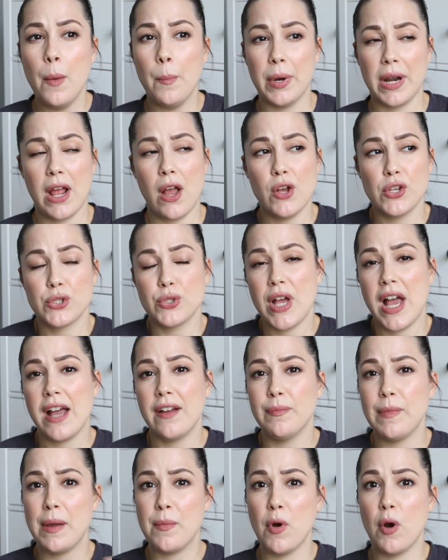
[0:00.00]
But I also
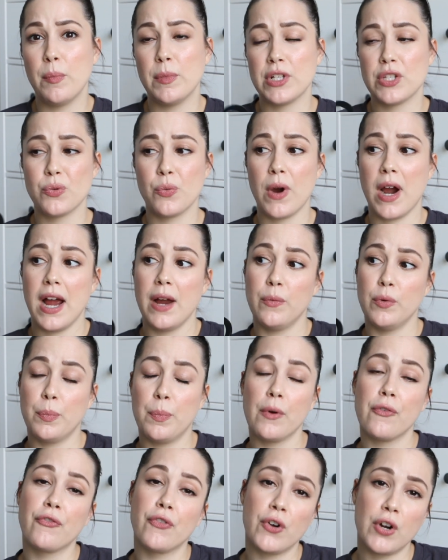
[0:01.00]
have my moments where I would
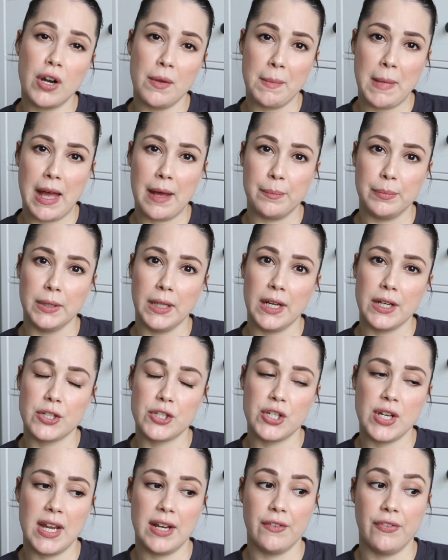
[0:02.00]
prefer a matte
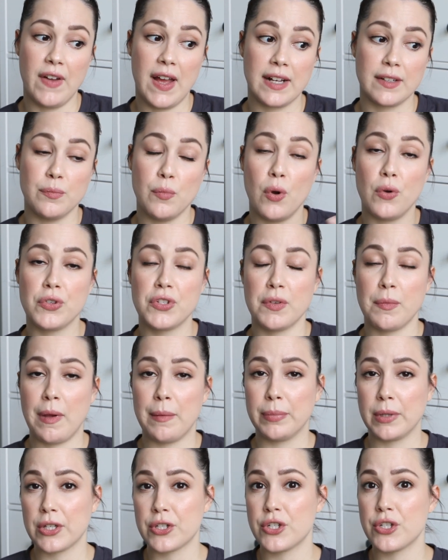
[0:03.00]
blush. In fact, most of my
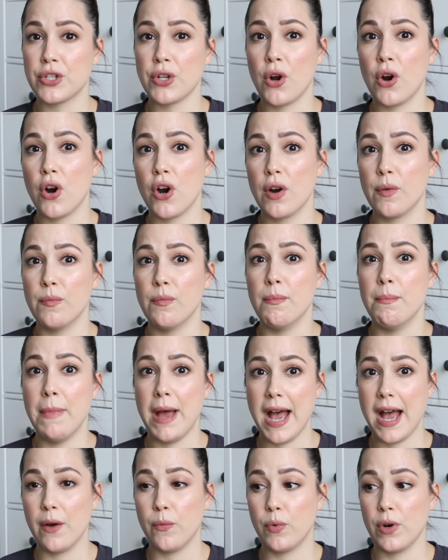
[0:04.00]
blushes are
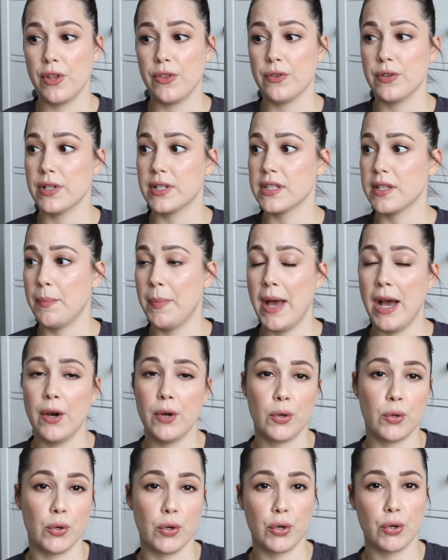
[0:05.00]
matte, whether it's a
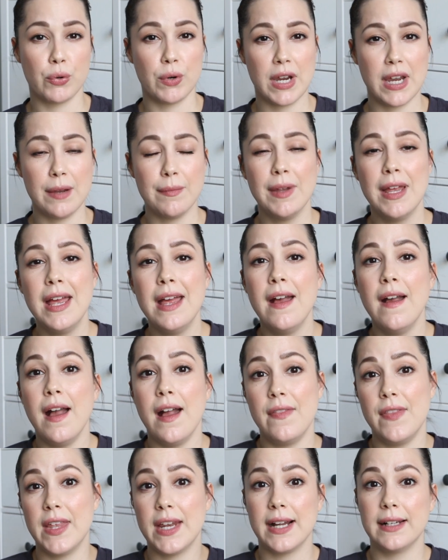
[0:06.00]
powder or a cream.
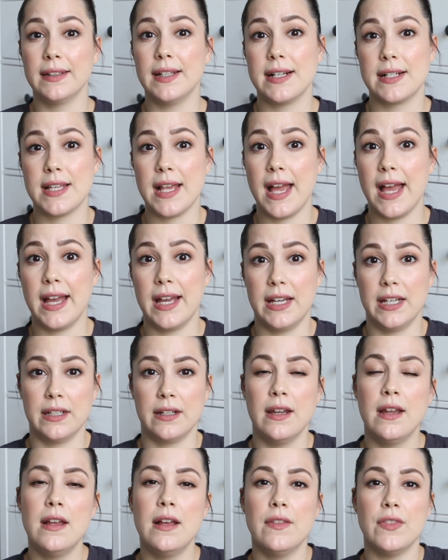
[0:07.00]
And then I like to
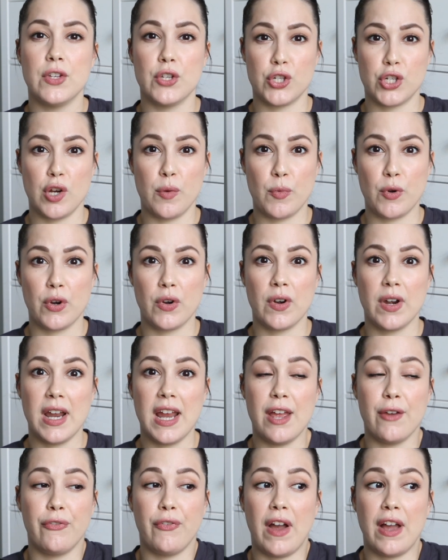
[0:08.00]
add the shimmer
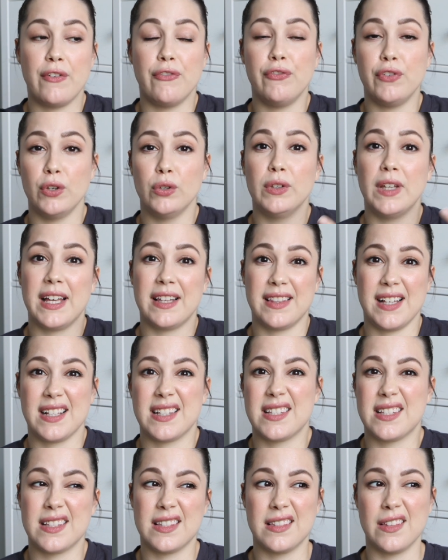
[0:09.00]
if I feel like
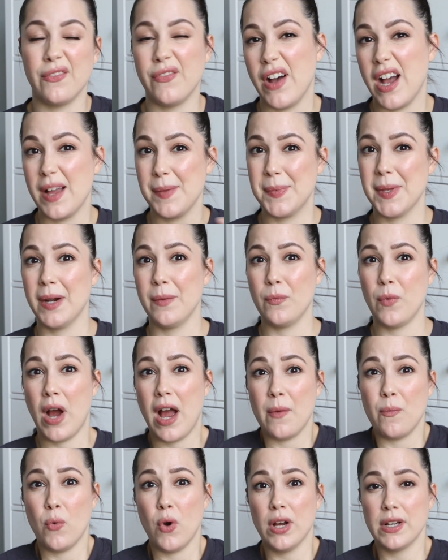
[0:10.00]
that's the vibe that
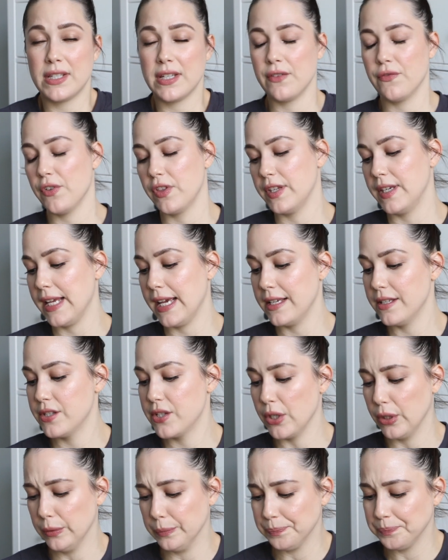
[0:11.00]
I'm wanting for the day.
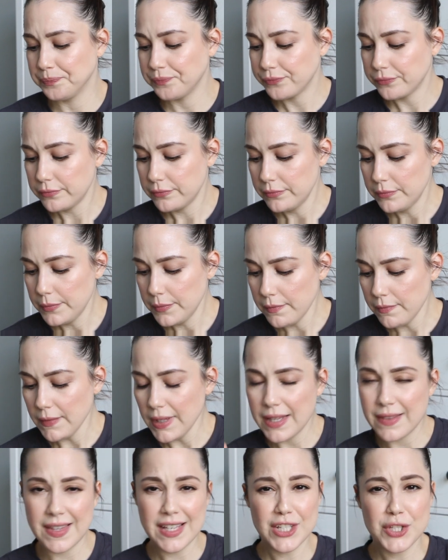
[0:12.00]
So
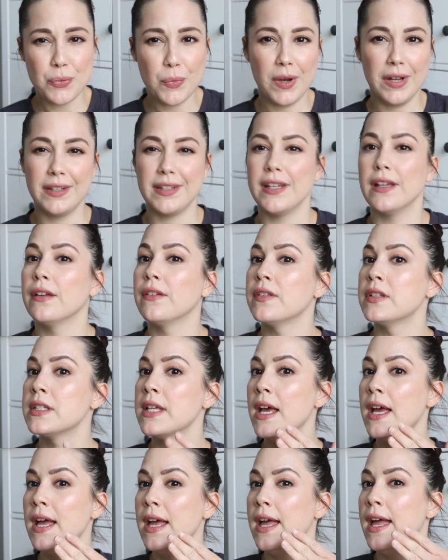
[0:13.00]
this one gives
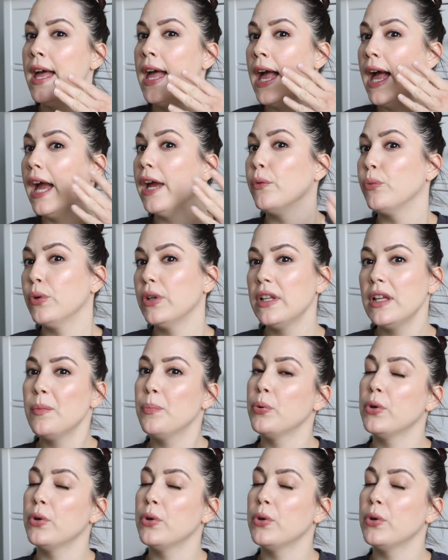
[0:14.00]
a really